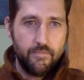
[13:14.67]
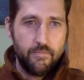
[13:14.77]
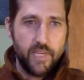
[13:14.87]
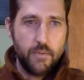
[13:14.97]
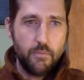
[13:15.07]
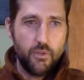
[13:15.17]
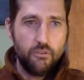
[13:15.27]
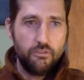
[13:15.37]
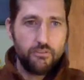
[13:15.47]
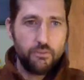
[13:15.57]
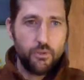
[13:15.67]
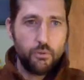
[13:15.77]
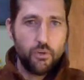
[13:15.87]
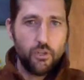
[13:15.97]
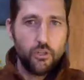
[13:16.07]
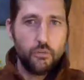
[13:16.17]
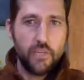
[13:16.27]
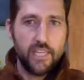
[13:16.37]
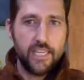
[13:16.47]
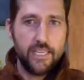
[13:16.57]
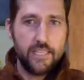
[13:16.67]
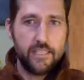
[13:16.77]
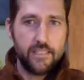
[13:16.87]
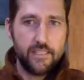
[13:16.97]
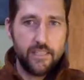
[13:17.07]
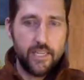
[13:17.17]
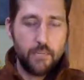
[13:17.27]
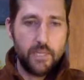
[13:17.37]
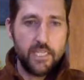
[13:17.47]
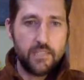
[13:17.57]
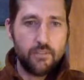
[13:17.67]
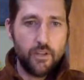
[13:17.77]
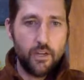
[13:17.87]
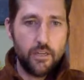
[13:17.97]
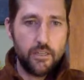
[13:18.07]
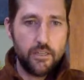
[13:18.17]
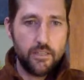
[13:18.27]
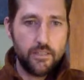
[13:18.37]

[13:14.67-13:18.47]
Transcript: May I move through the world with ease and a peaceful heart.